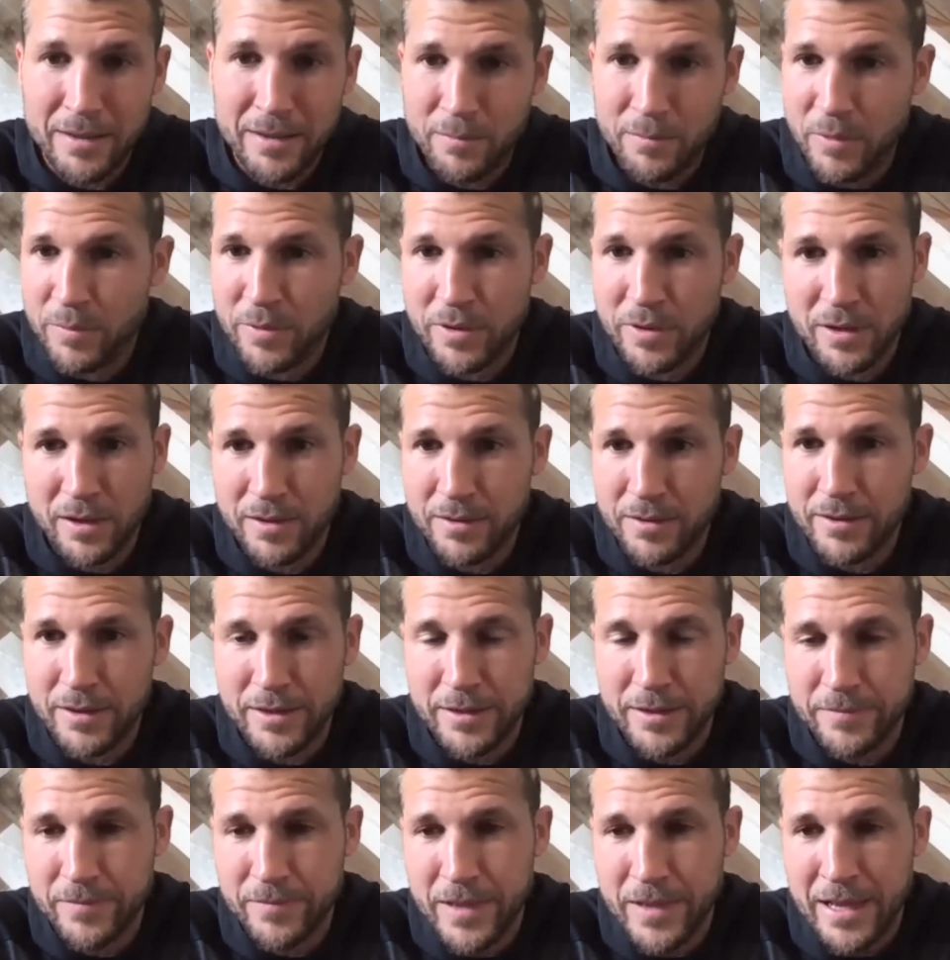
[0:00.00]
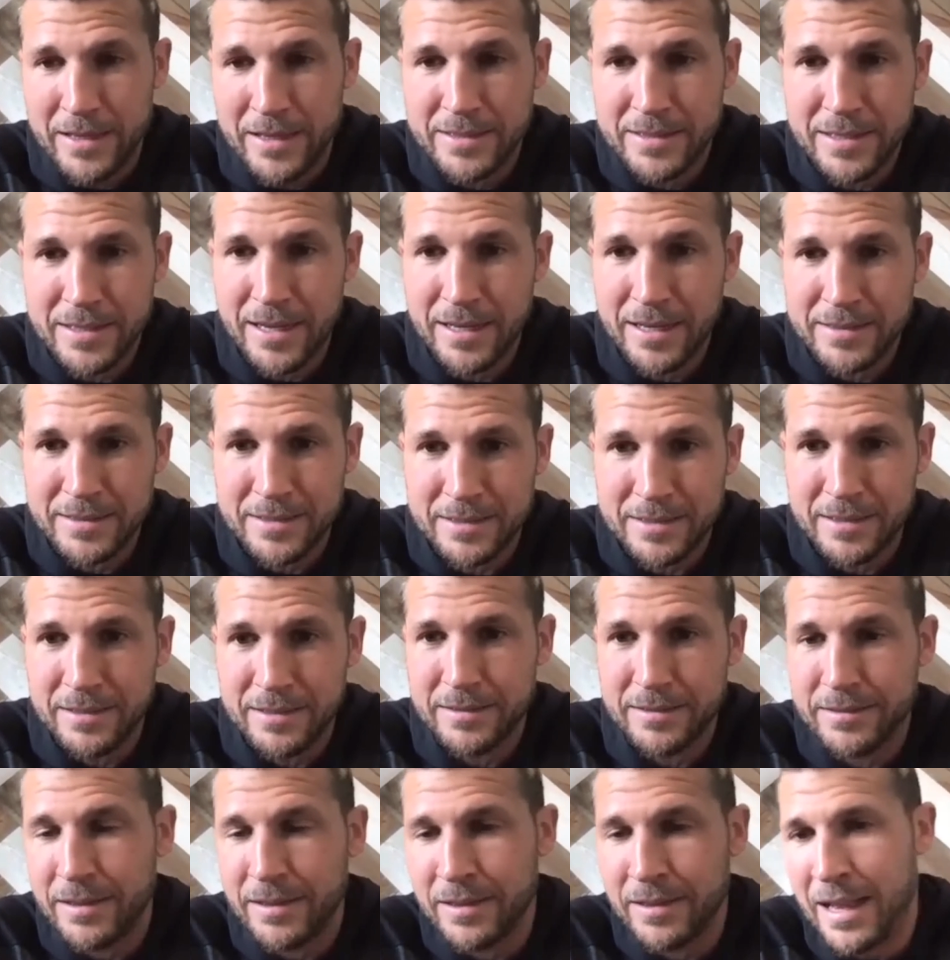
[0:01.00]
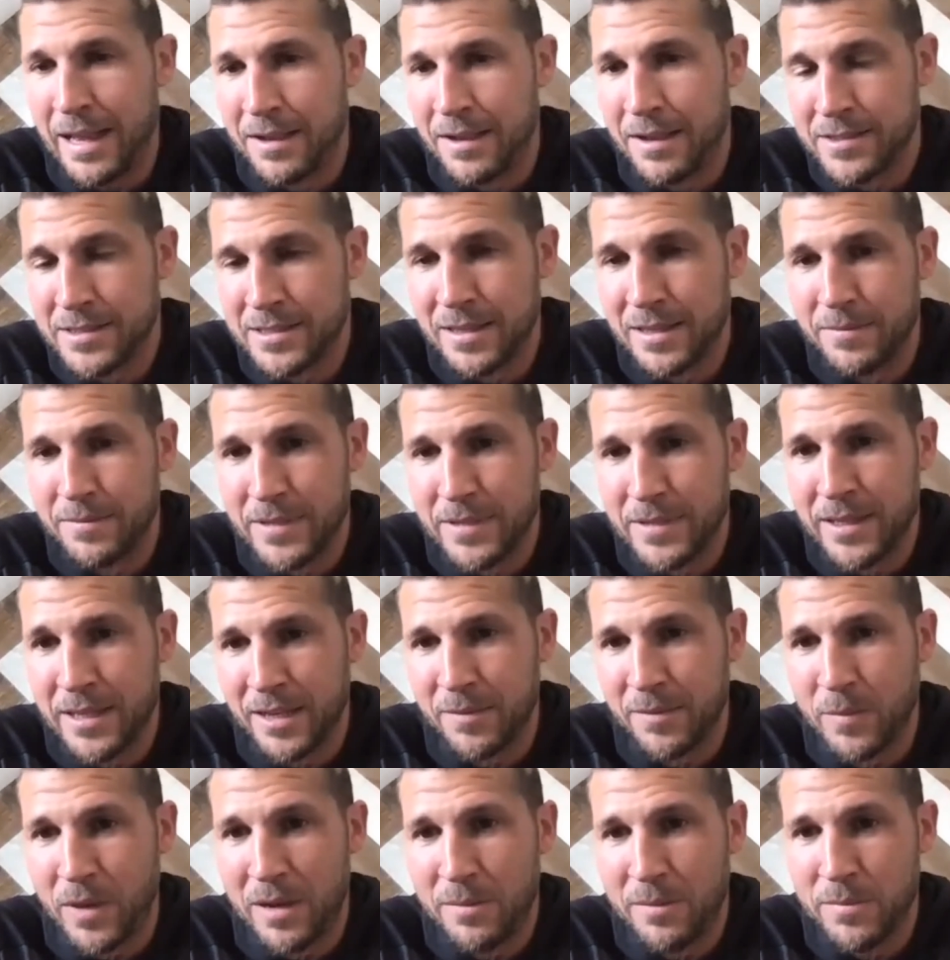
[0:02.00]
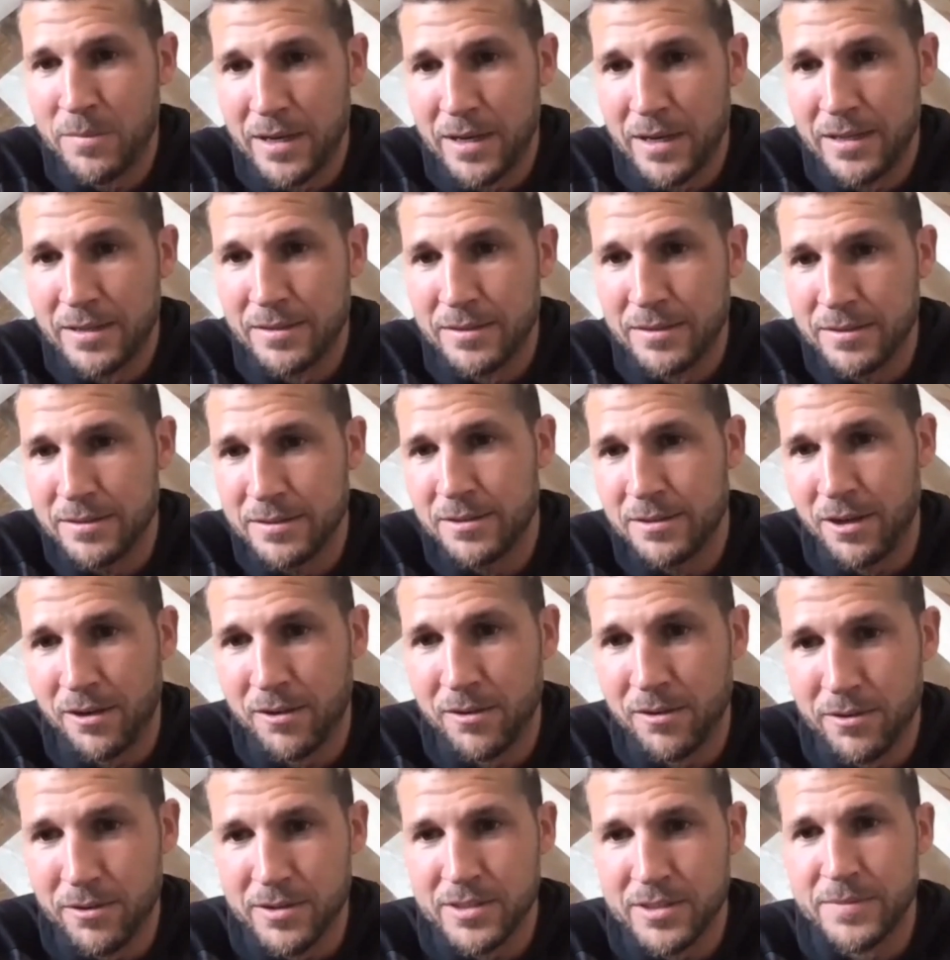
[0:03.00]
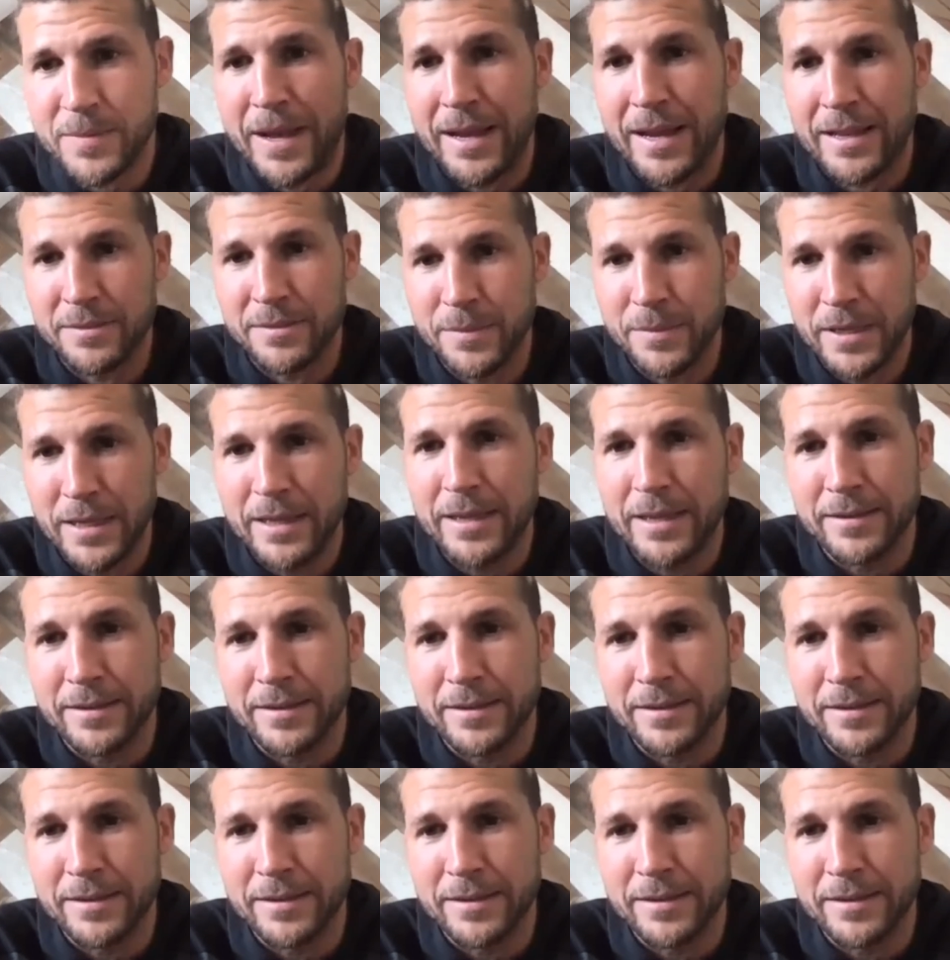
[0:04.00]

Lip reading: And we put on the headsets, and it allows them to kick my butt and talk a little smack to me.